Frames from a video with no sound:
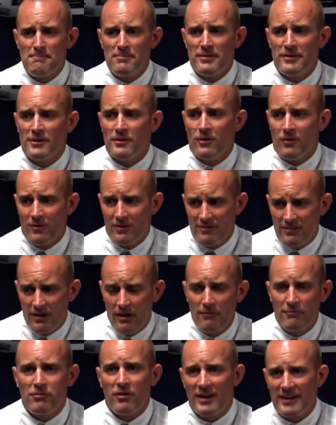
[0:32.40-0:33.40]
you know,
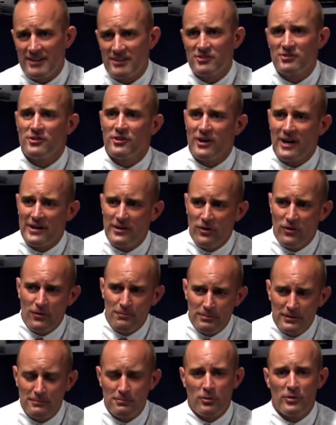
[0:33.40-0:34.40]
of Lancaster. I know the
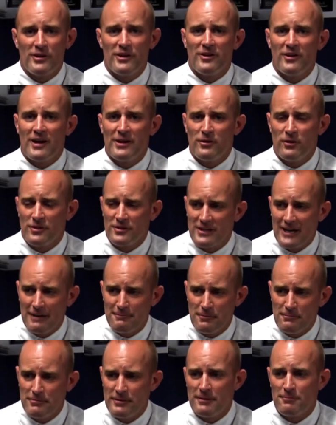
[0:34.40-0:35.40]
people here, I know the type
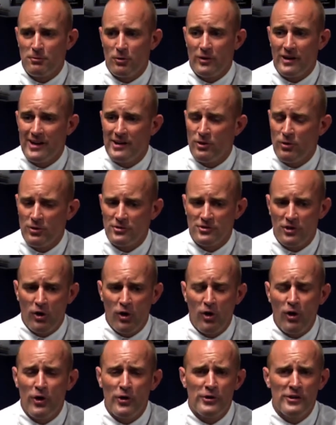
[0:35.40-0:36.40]
of people, and I know it's a
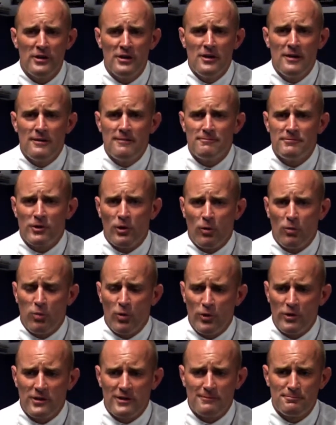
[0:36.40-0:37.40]
hard, you know,
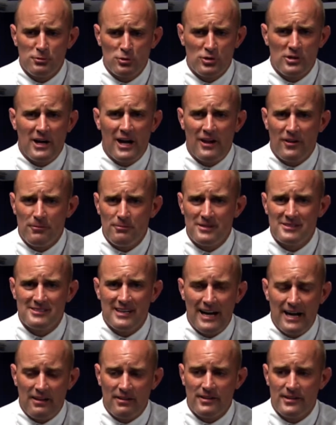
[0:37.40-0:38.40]
working blue-collar
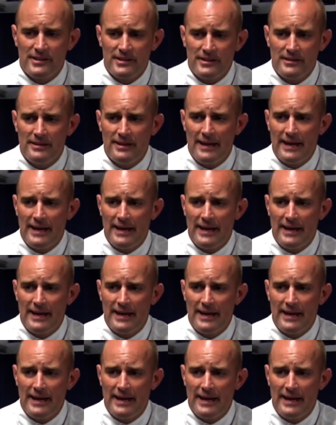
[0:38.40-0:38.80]
mentality.